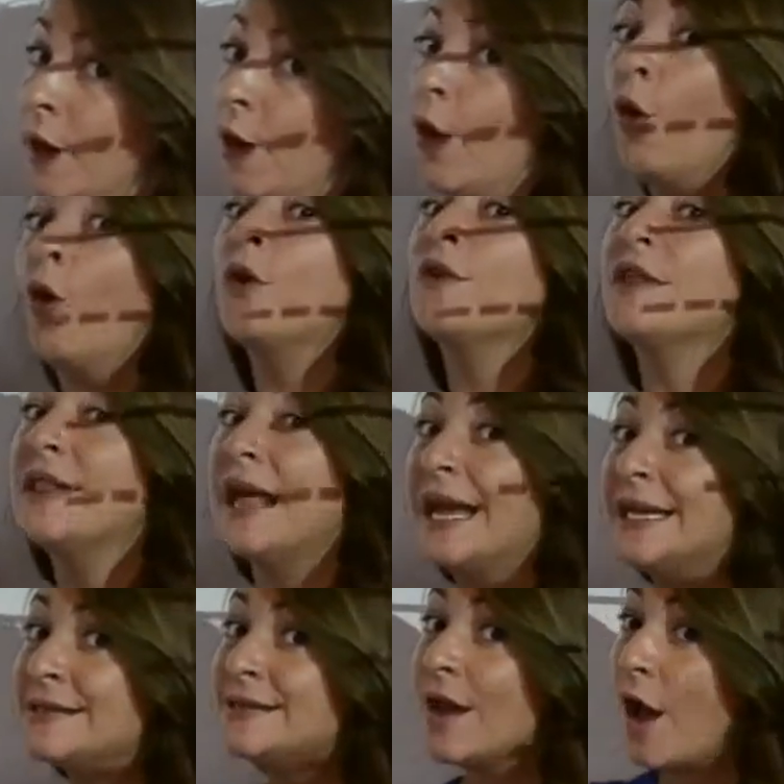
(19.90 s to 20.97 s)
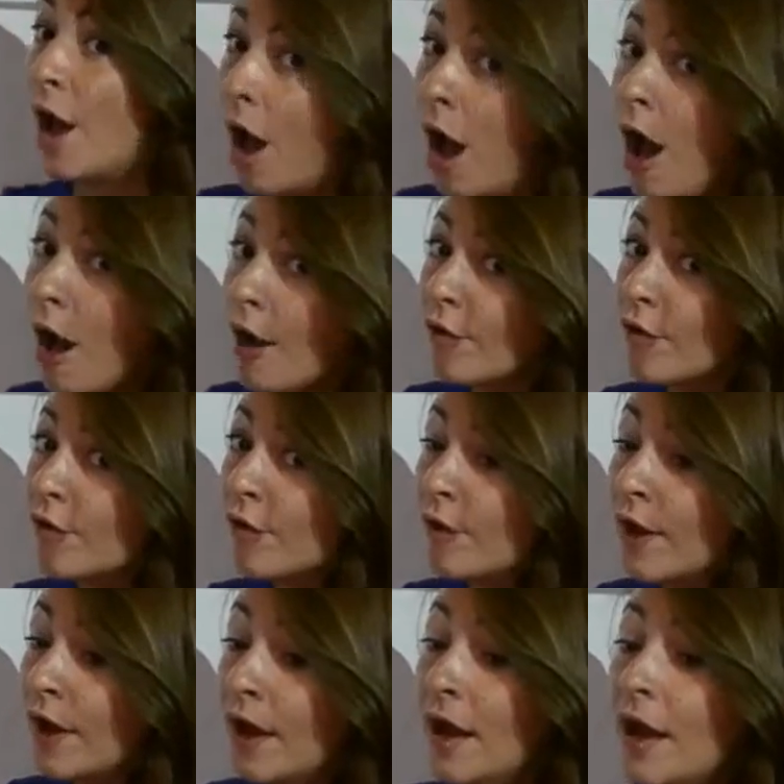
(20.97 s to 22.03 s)
or the lights off?
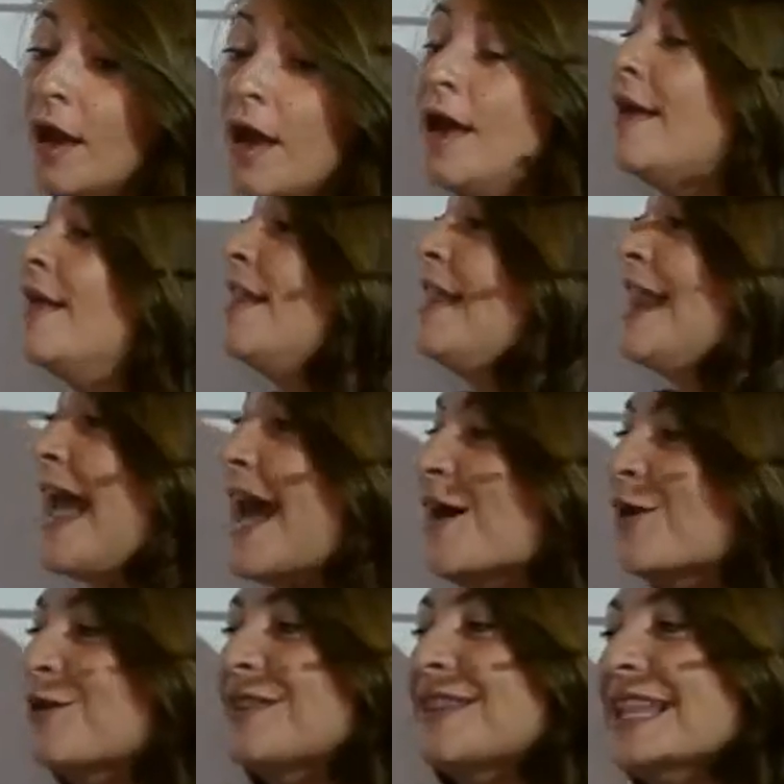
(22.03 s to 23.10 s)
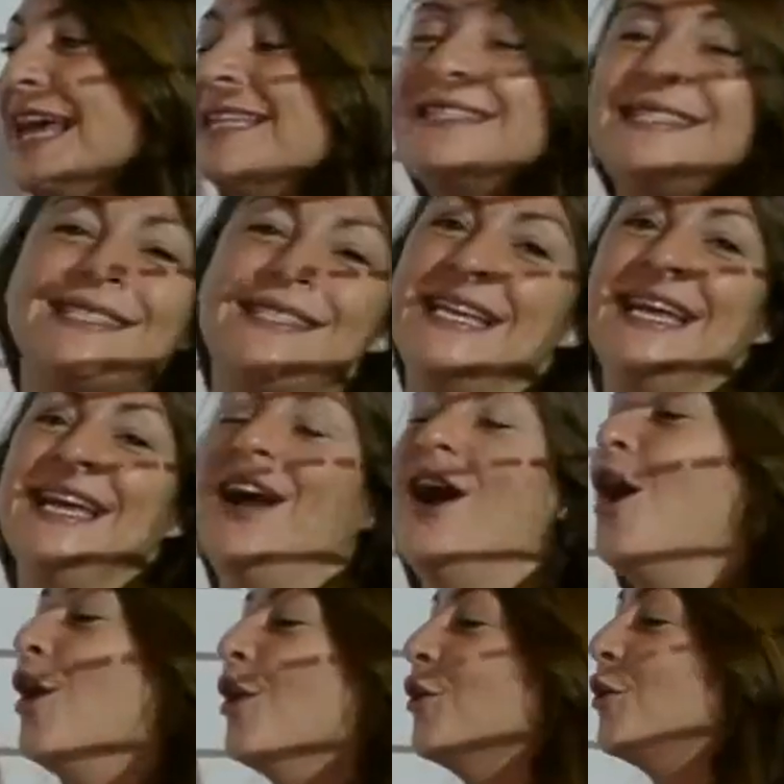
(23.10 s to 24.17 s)
Now let's sing
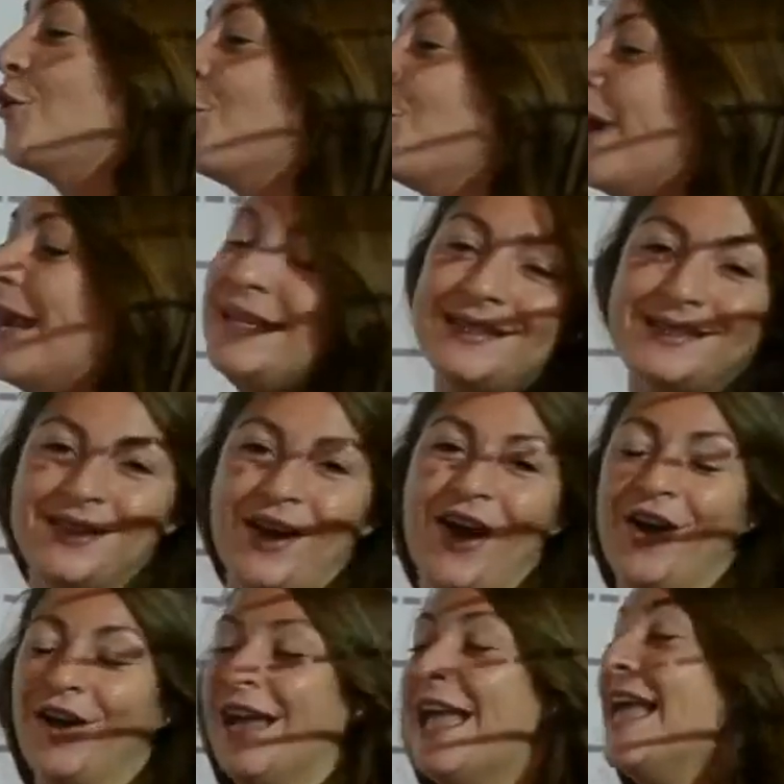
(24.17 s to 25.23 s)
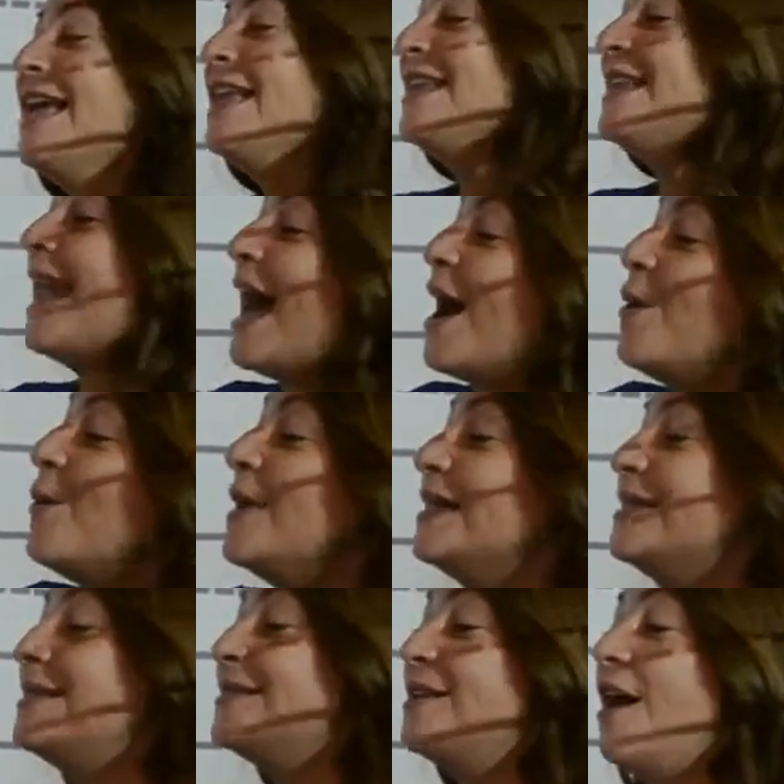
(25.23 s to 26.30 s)
our great song. Now
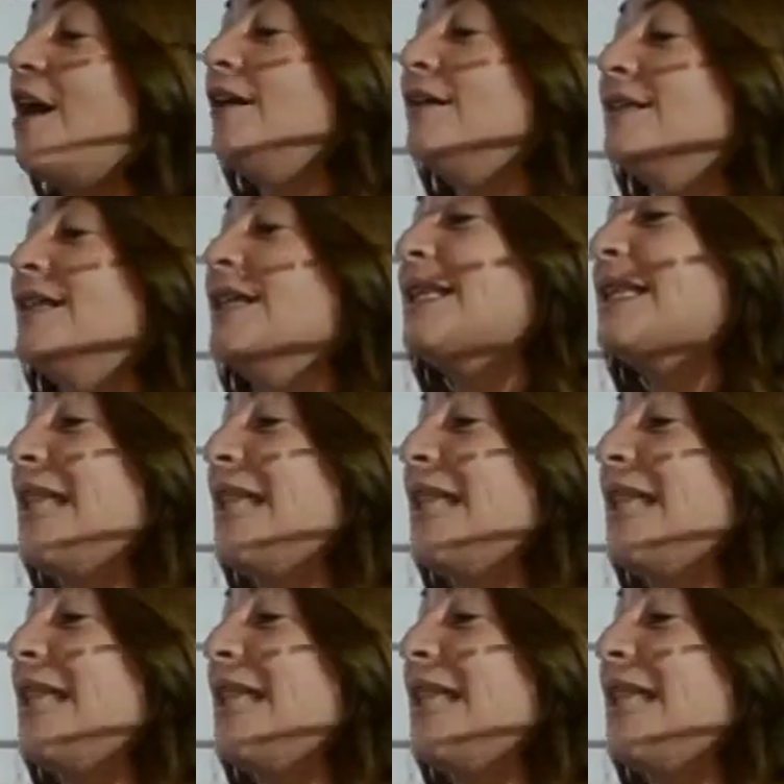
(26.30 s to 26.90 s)
it's dark, the